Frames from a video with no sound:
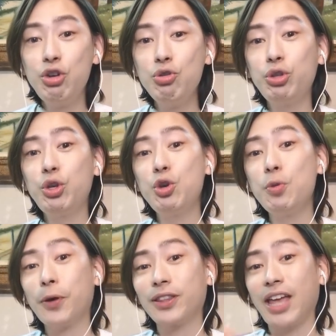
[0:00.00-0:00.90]
due
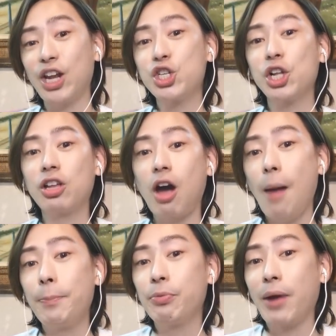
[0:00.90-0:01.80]
to potential
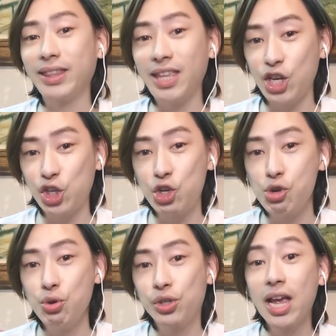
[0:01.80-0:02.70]
copyright
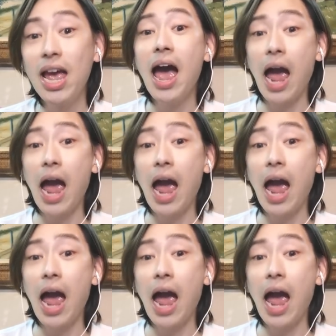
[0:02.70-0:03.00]
issues,